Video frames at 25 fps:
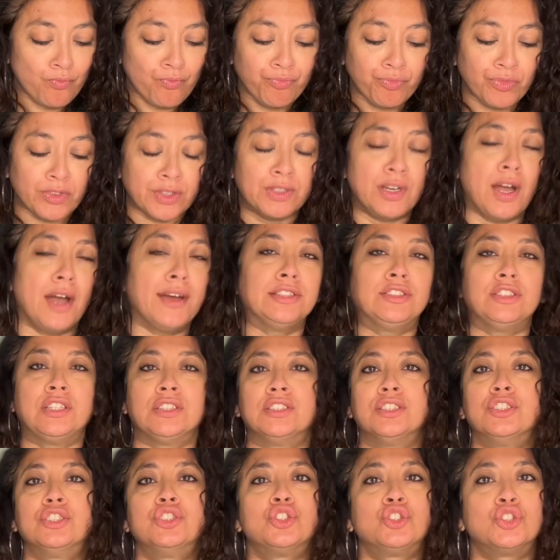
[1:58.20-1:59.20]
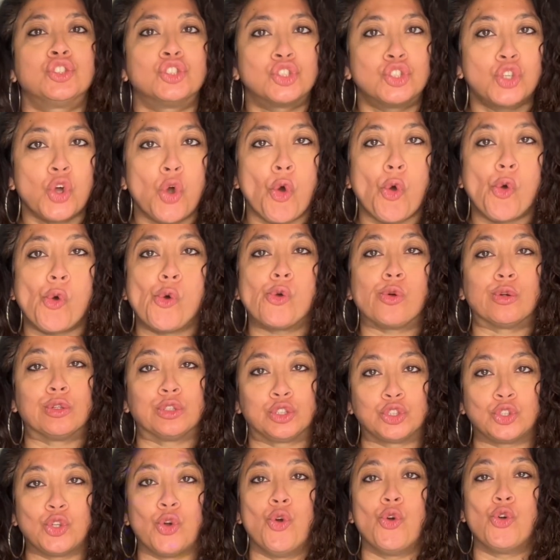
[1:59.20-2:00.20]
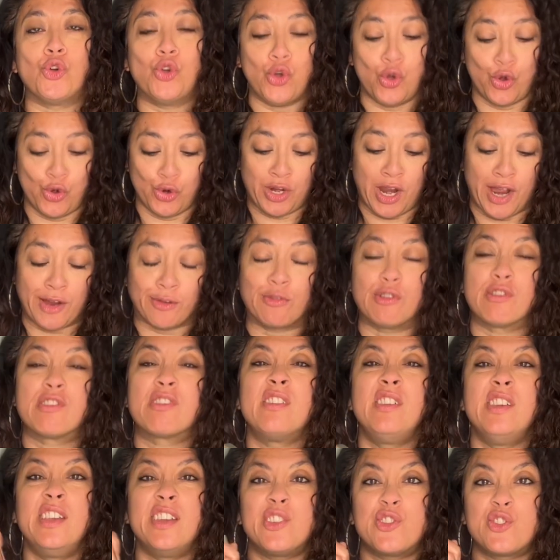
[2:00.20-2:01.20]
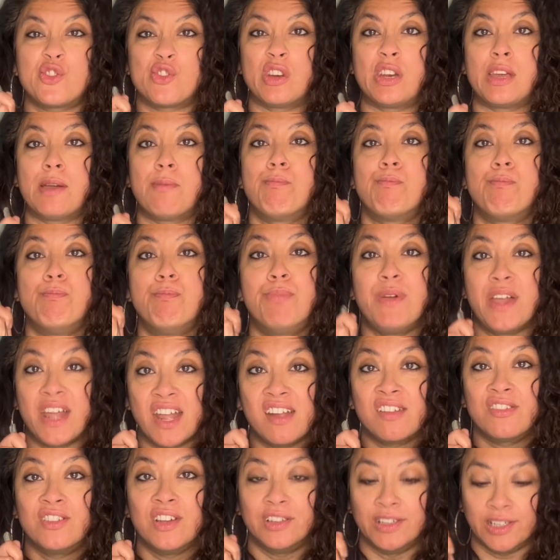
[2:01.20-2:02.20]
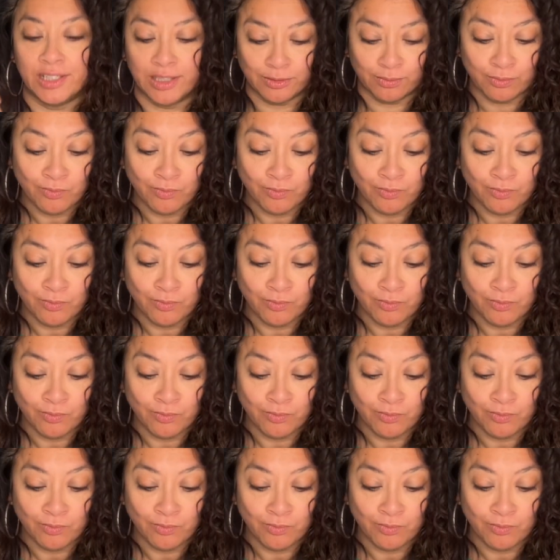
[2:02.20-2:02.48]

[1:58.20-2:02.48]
Guys, that is so good. I could literally bathe in it.